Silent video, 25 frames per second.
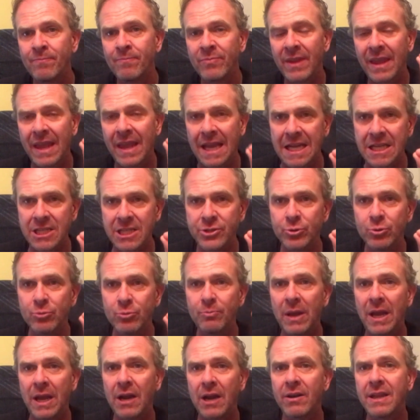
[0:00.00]
Andrew
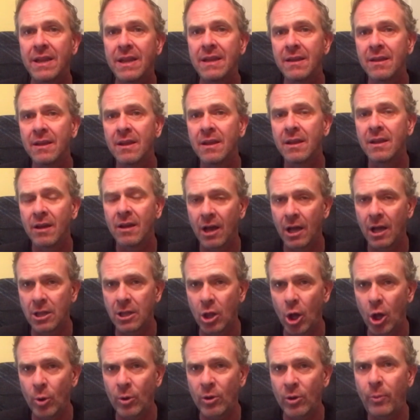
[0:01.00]
Berry
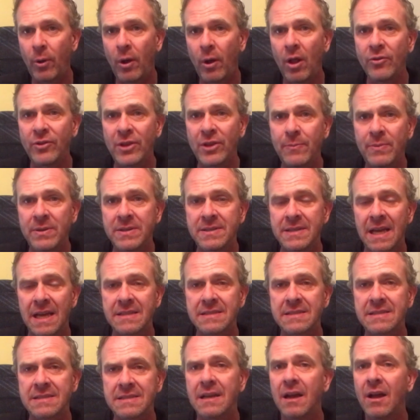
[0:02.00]
along with Paul
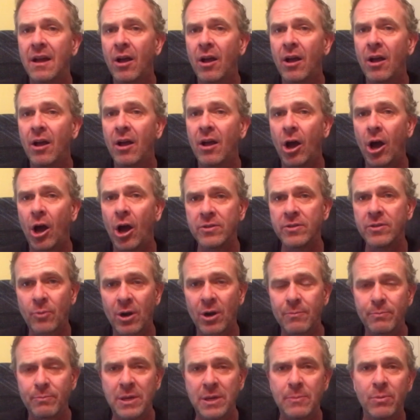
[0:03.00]
DePodesta, other
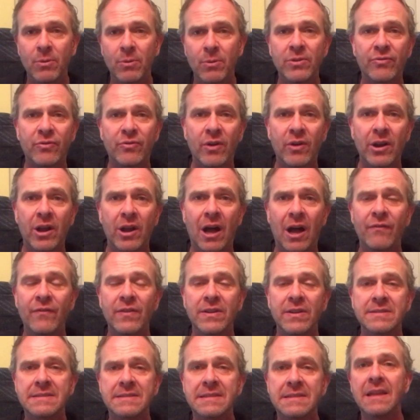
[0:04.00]
smart people in the front
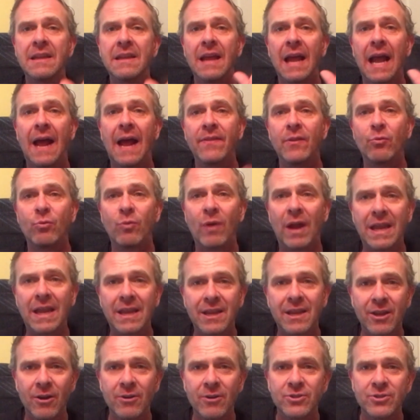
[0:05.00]
office, and the
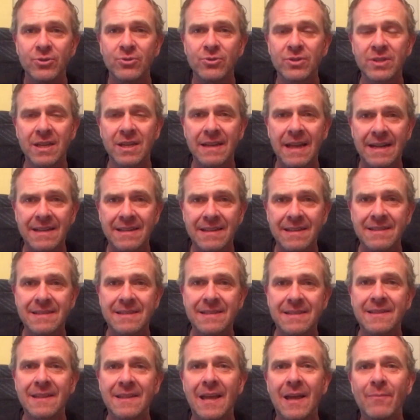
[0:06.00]
right coach who's connected
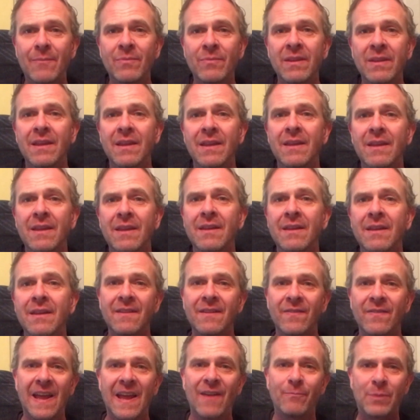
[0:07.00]
to them,
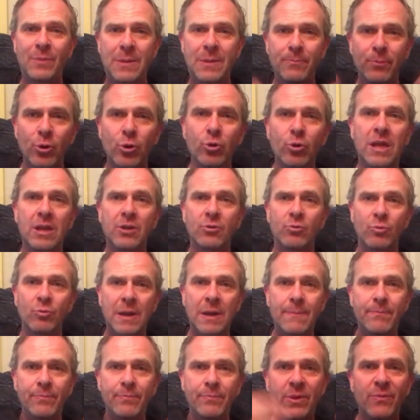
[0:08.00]
they have people who can
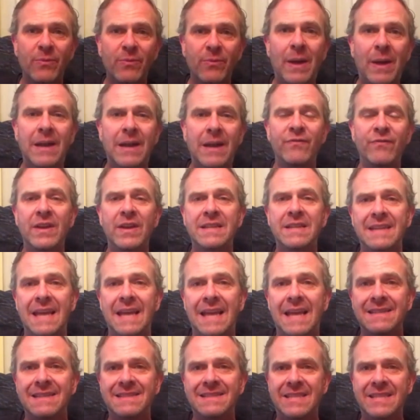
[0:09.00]
reap the benefits
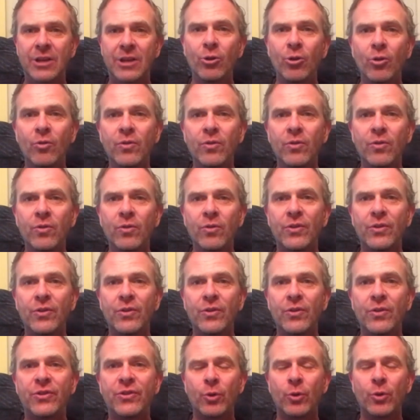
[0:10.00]
and till the
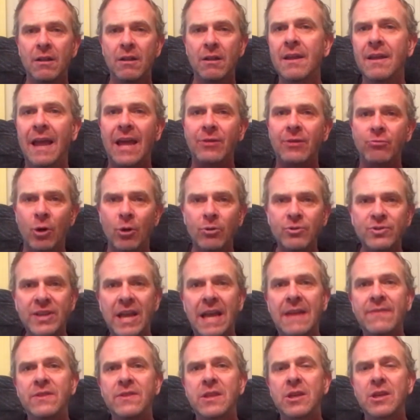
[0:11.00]
soil and
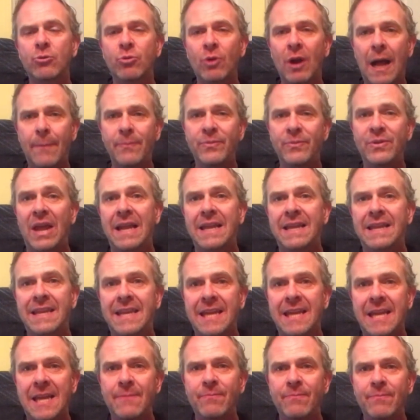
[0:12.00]
rotate the crops and
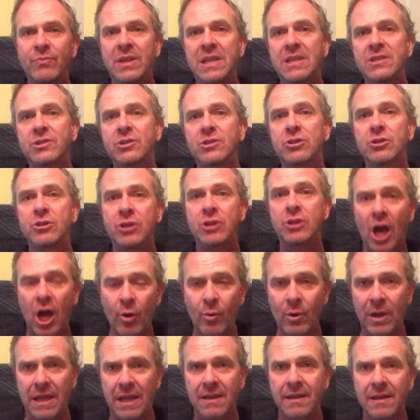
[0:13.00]
keep this
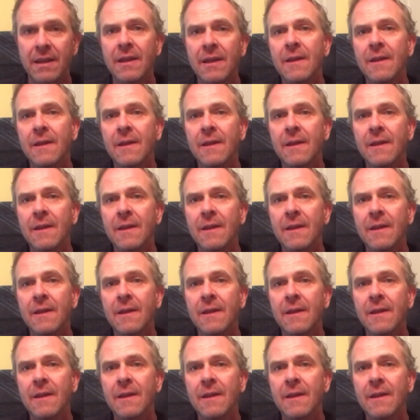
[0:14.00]
going